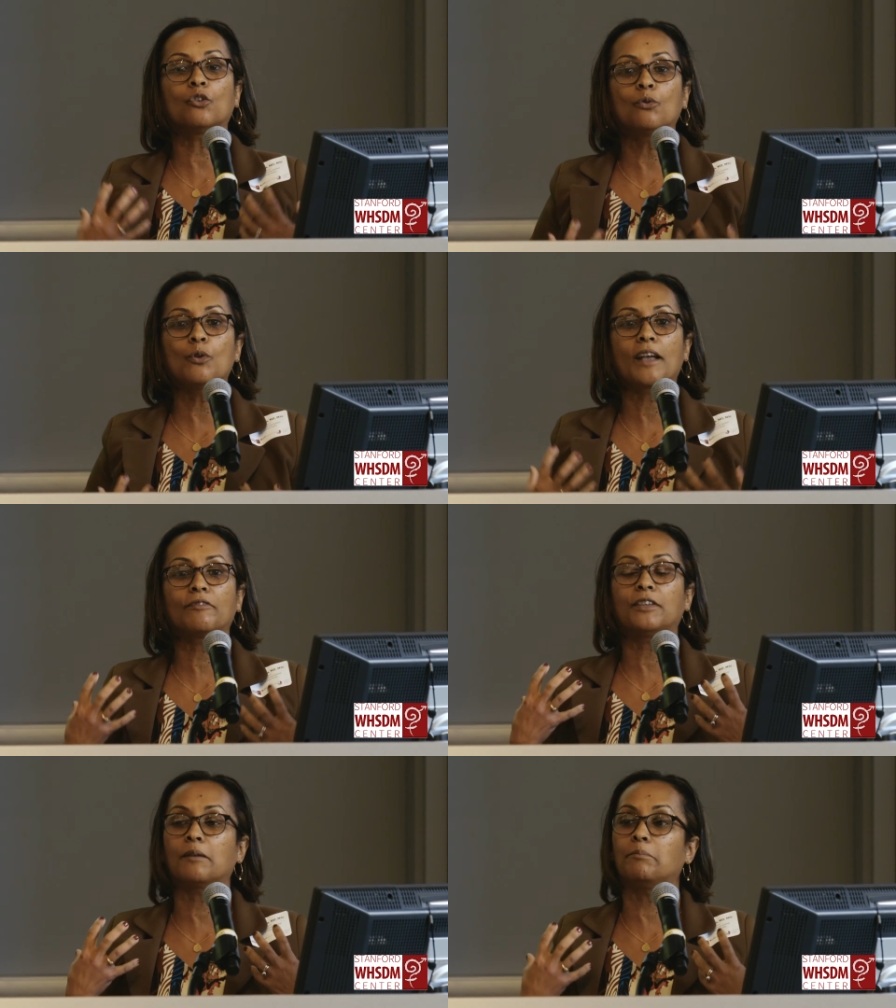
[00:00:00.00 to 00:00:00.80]
you have
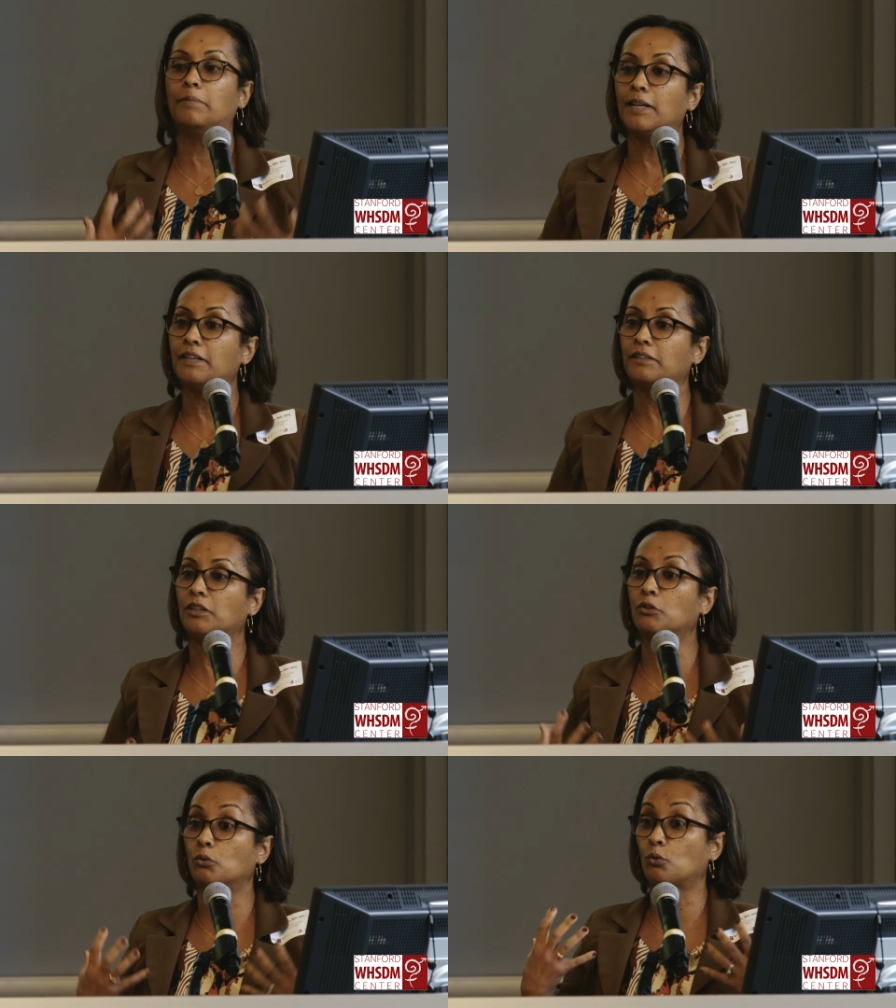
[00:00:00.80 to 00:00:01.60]
the
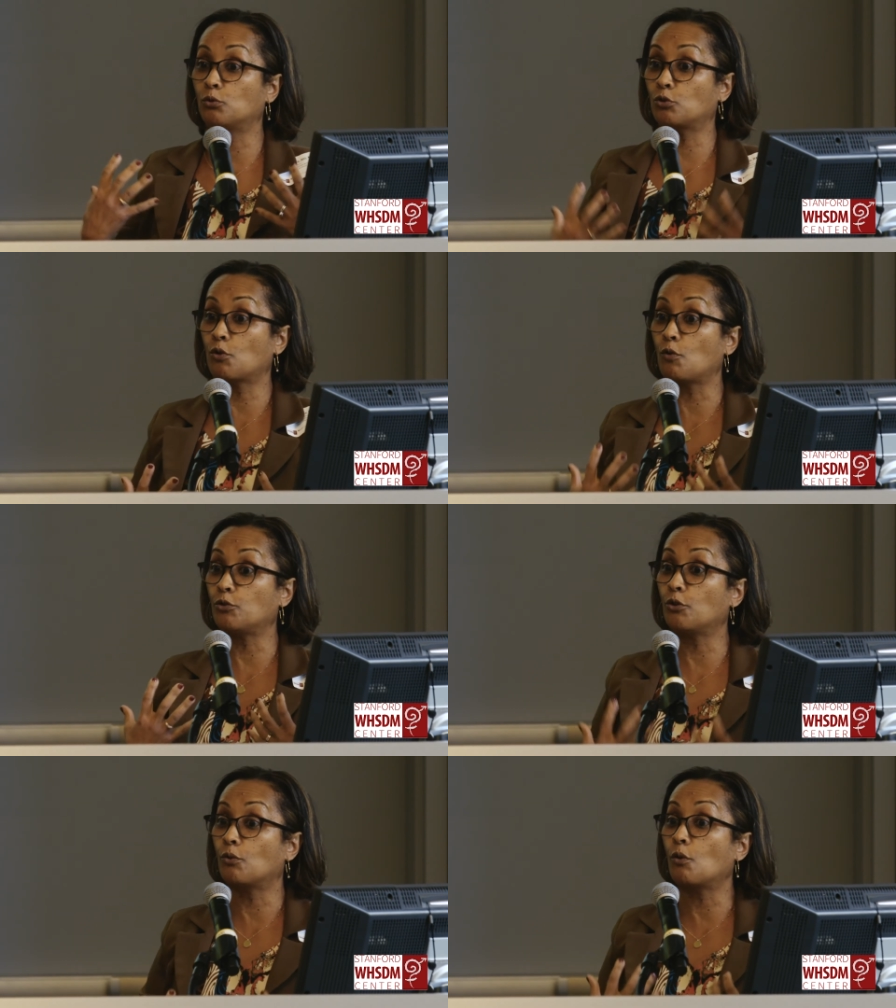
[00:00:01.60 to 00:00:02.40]
ability to control
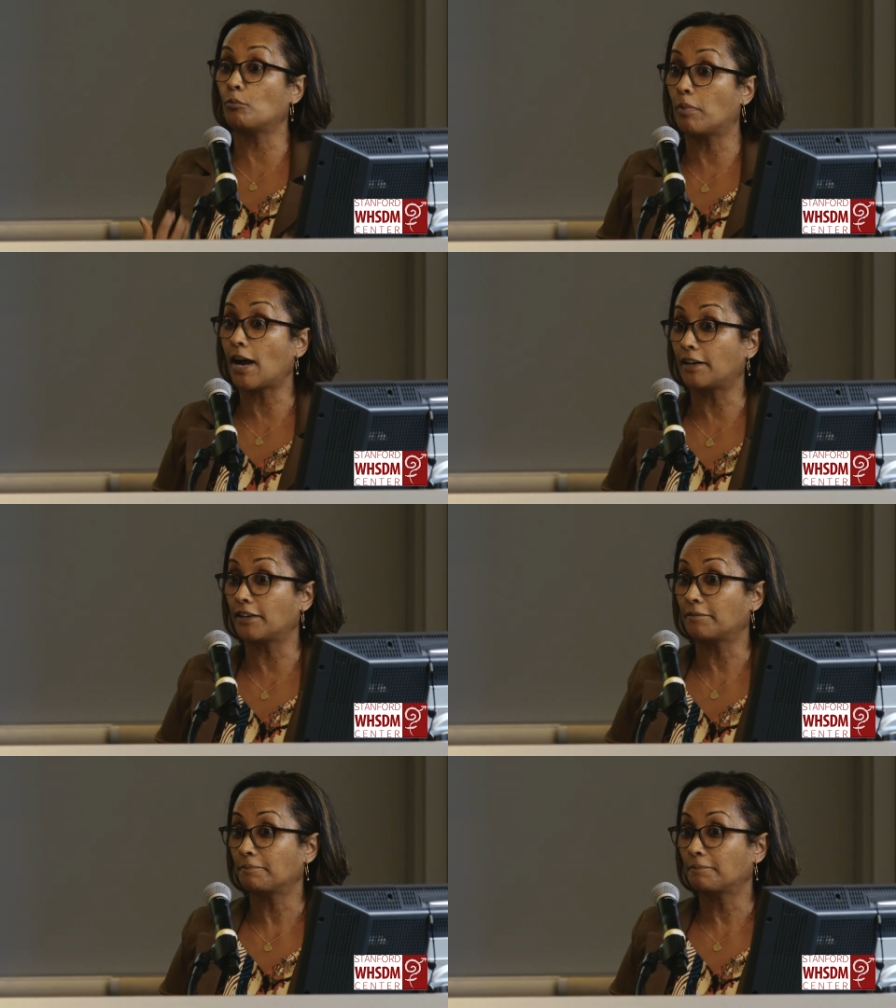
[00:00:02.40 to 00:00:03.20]
your own body